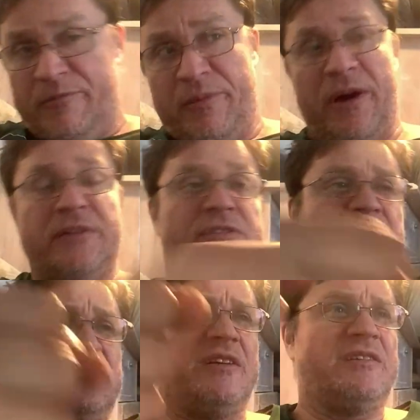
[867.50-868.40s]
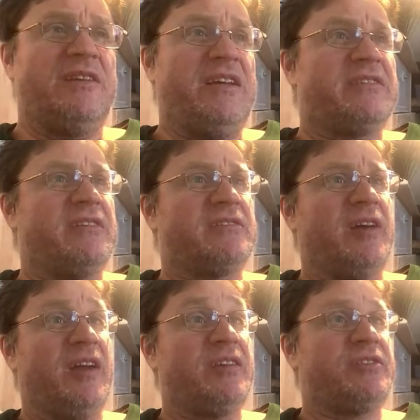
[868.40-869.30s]
punching techniques in
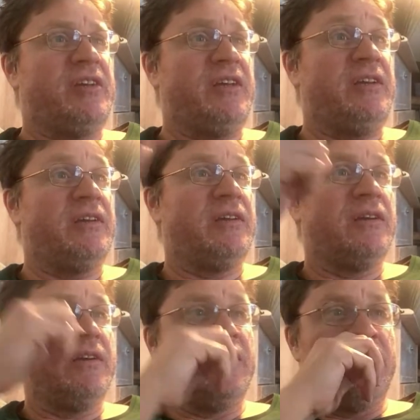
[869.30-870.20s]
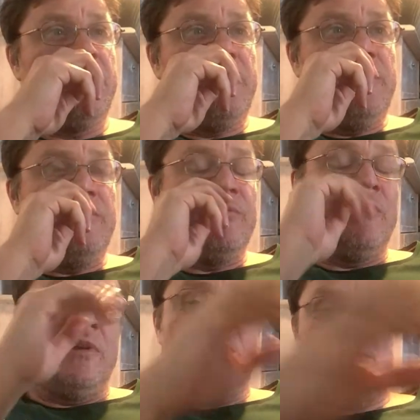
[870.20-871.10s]
Tai Chi.
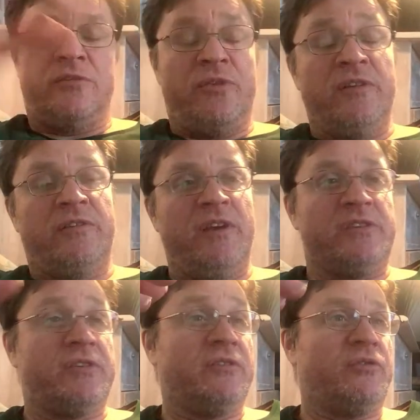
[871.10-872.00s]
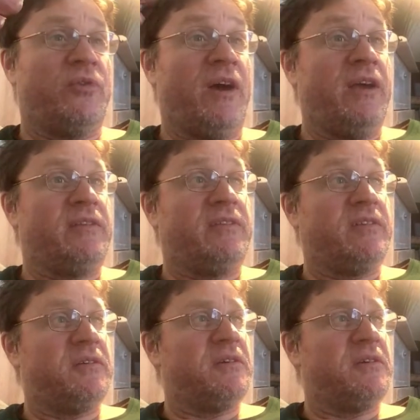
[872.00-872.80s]
Get the transitions right.